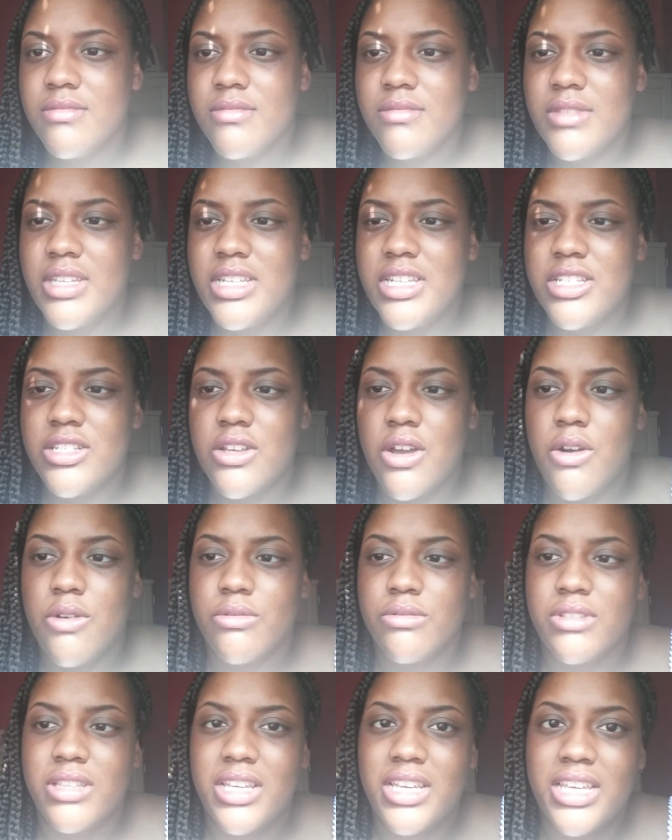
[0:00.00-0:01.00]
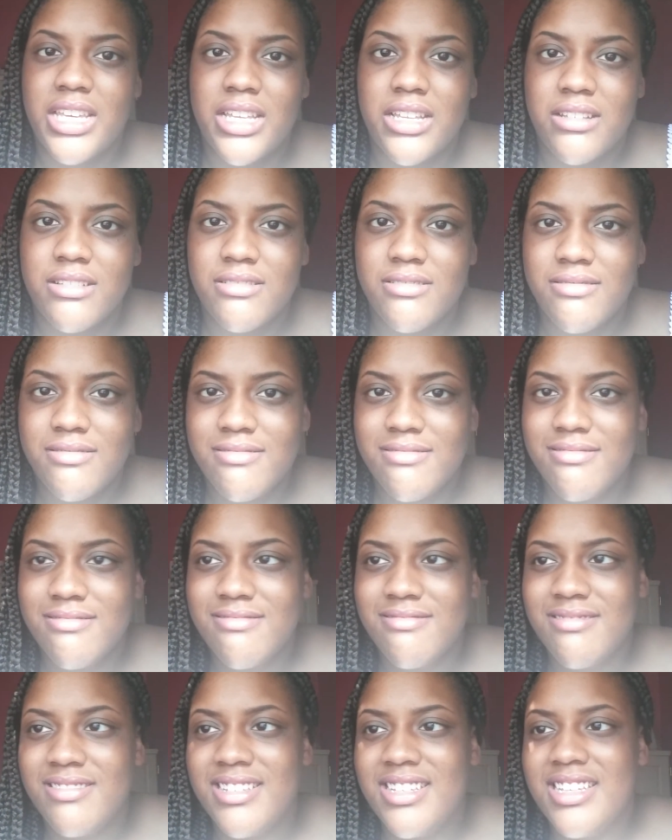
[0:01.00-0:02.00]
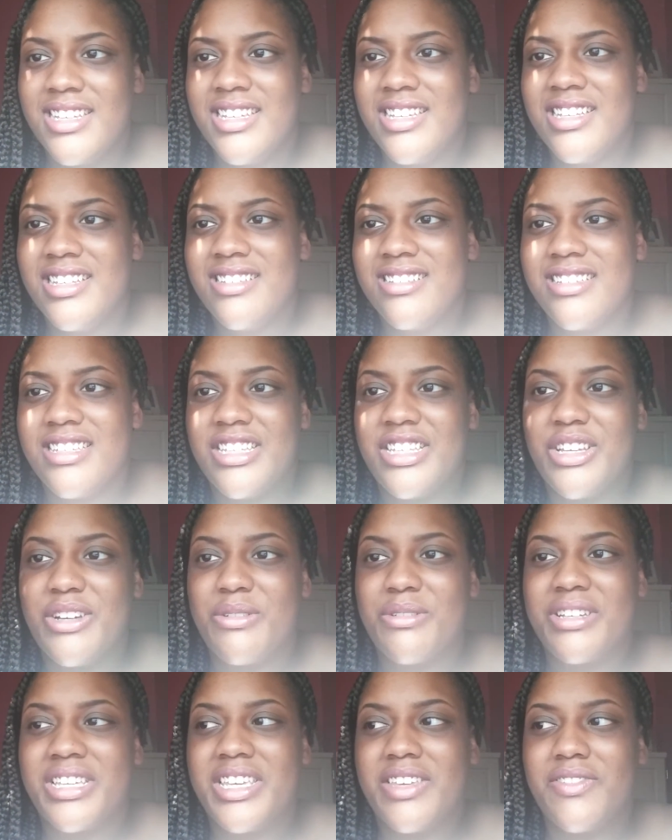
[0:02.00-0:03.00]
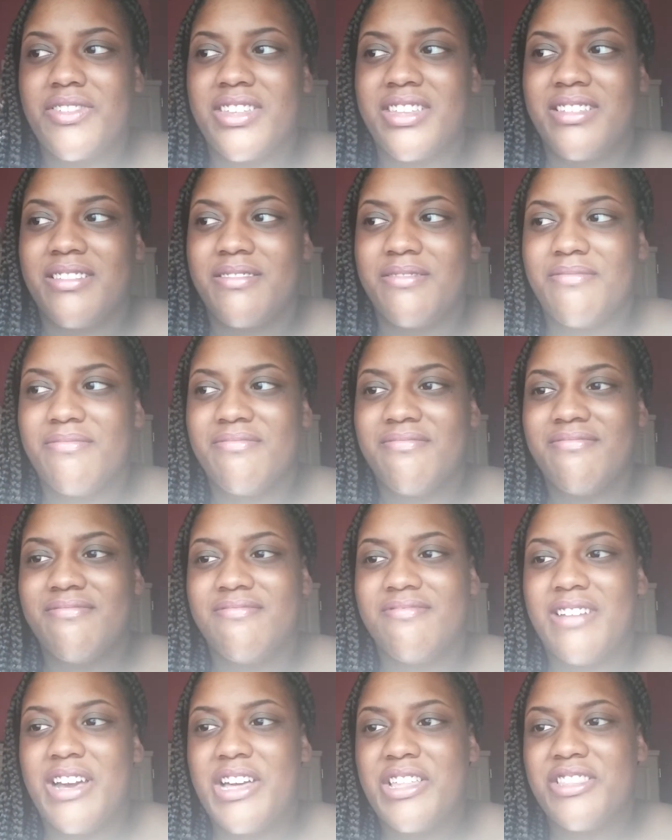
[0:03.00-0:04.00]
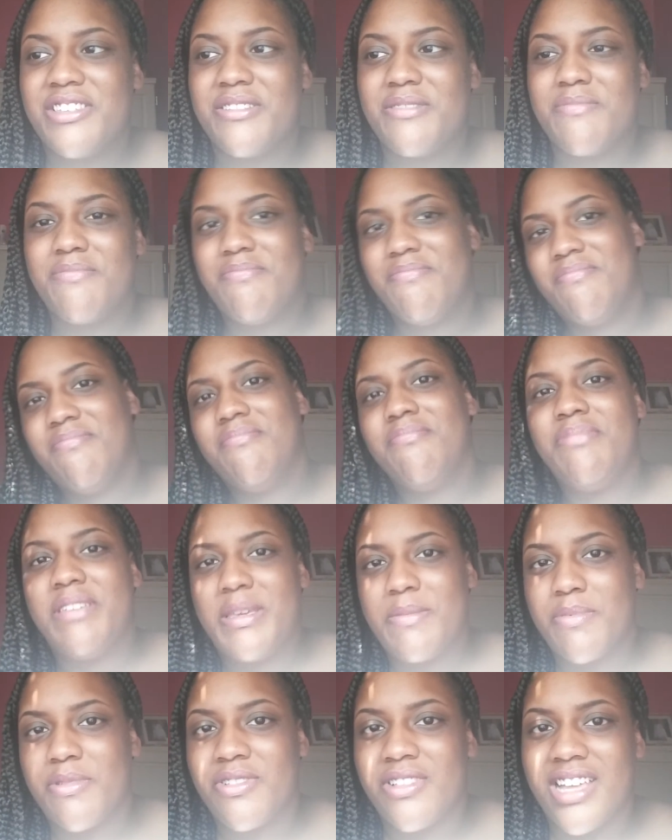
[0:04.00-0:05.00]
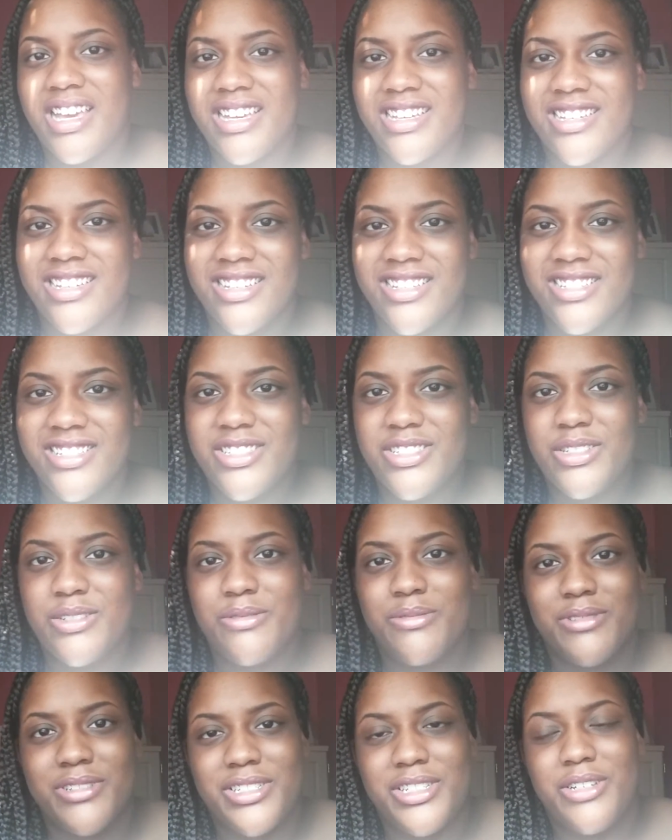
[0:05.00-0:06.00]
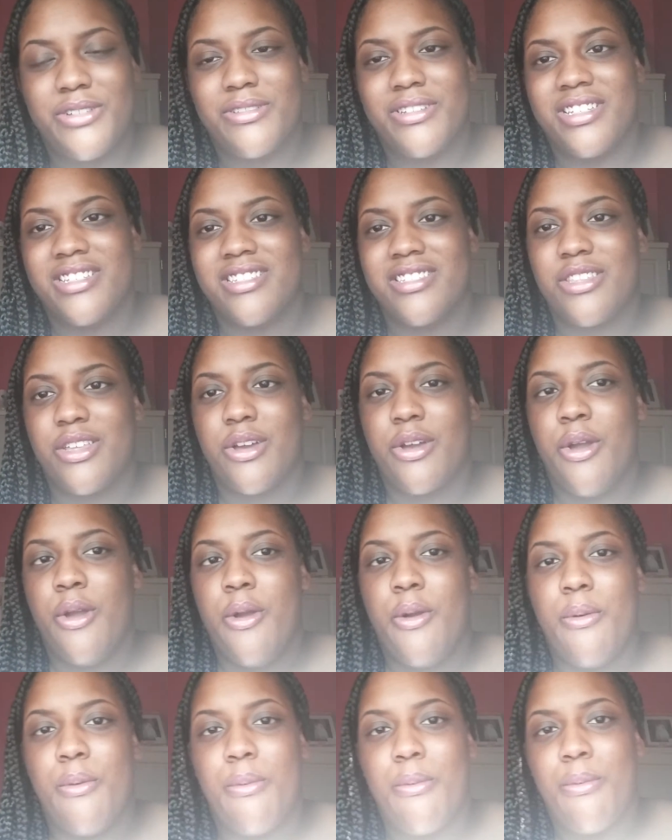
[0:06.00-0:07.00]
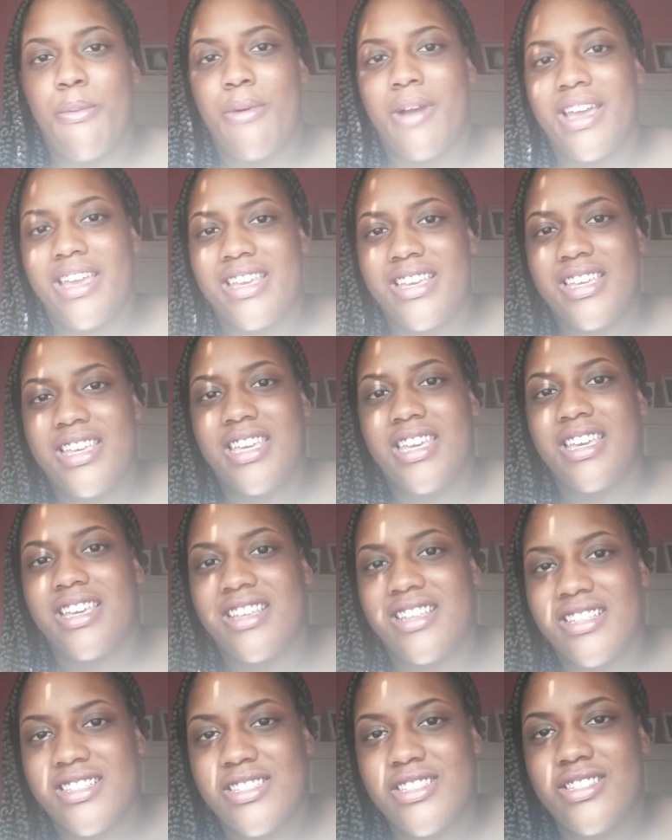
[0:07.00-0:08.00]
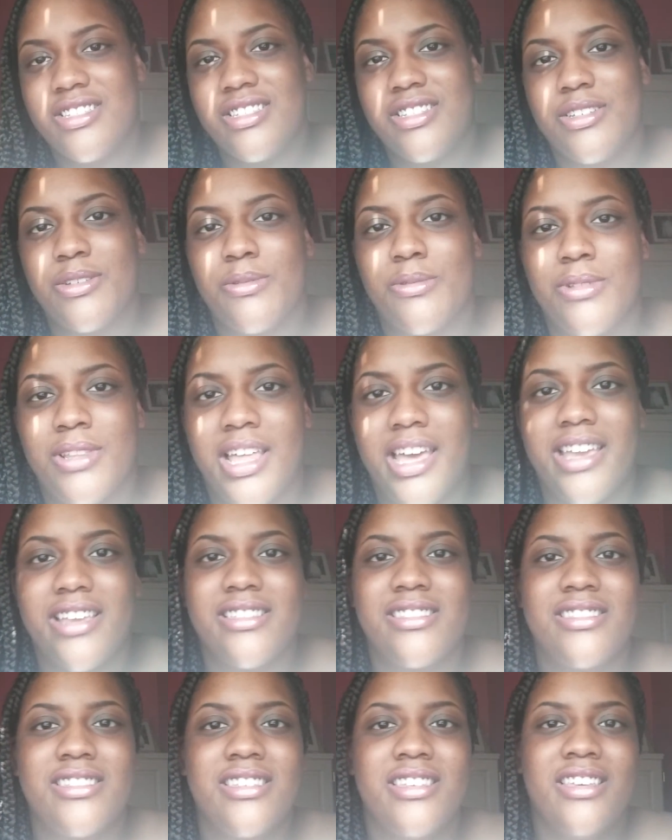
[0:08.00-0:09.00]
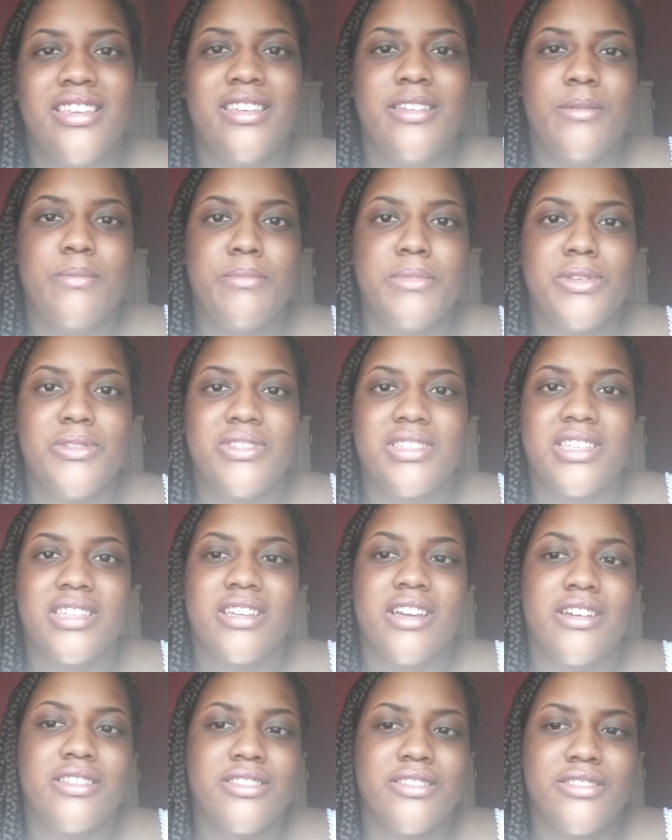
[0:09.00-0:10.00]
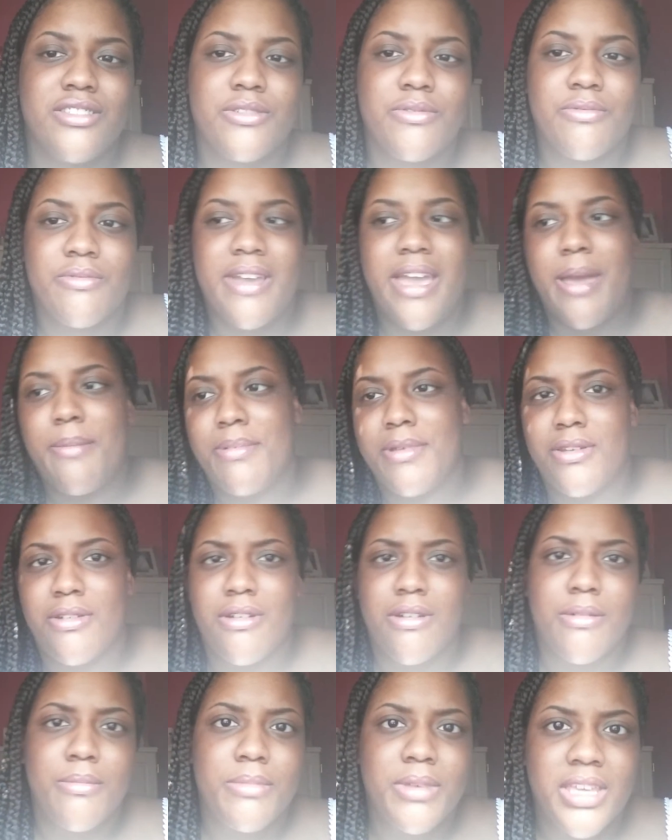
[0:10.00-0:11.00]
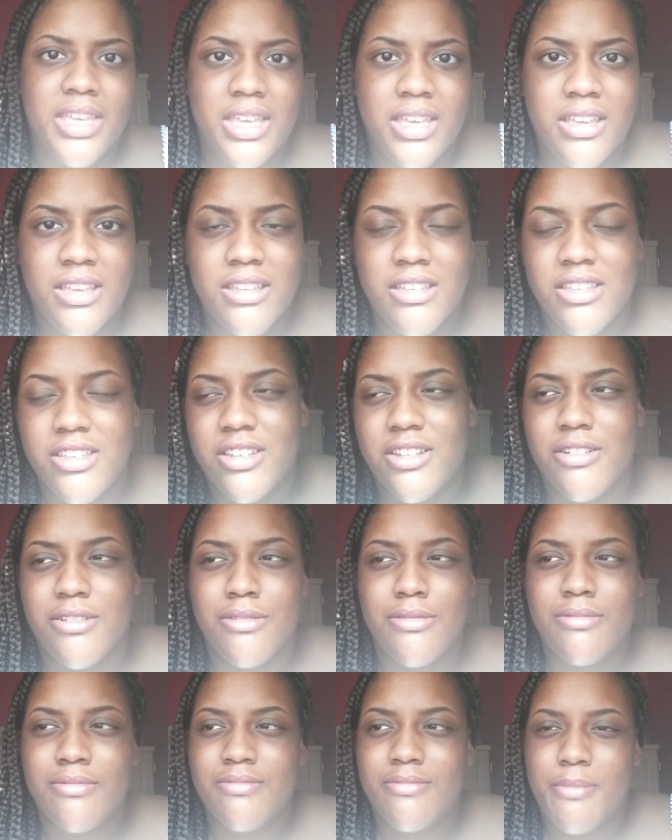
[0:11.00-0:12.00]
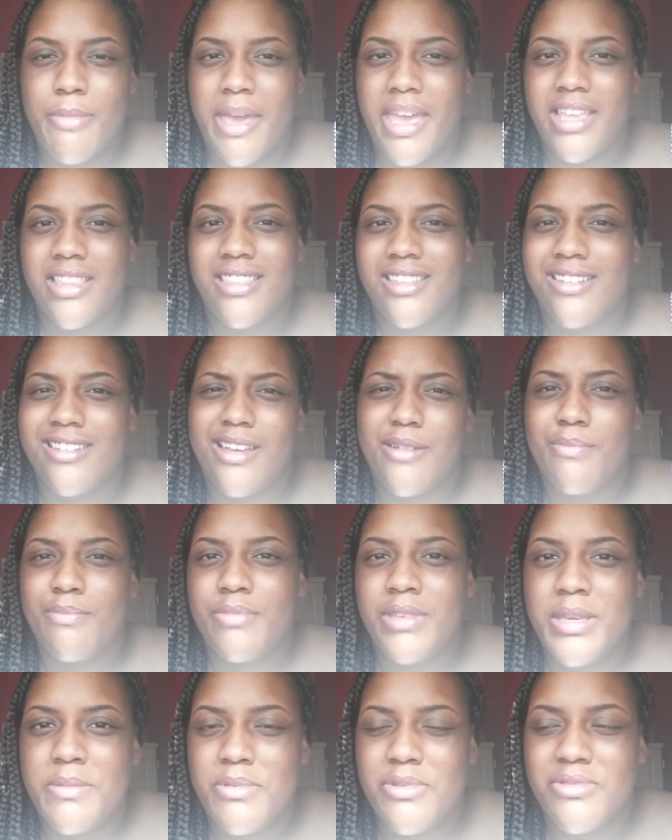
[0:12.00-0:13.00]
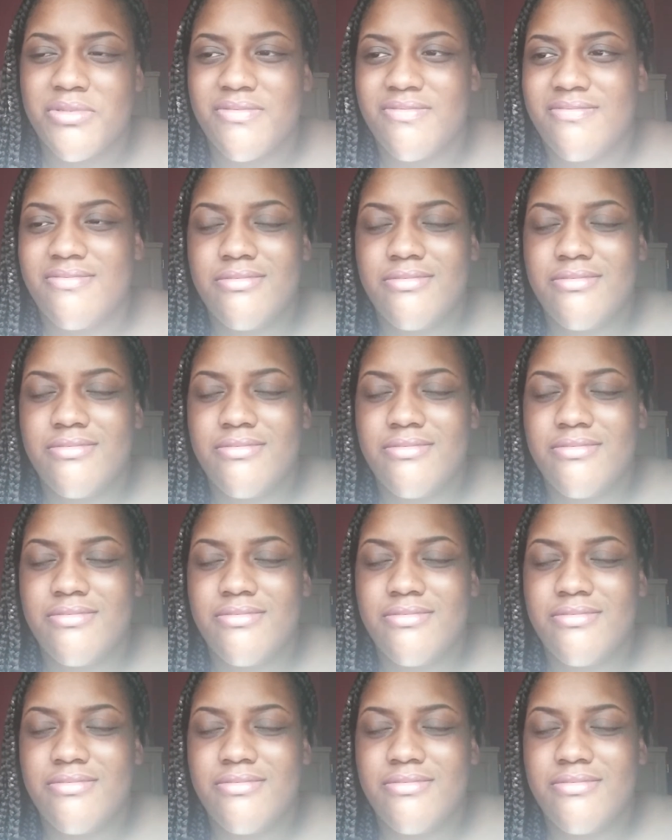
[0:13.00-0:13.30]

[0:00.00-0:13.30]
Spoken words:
in his own lane, you know, giving other people like us who were known as the white kids who liked music other than rap and R&B, you know, back then how people,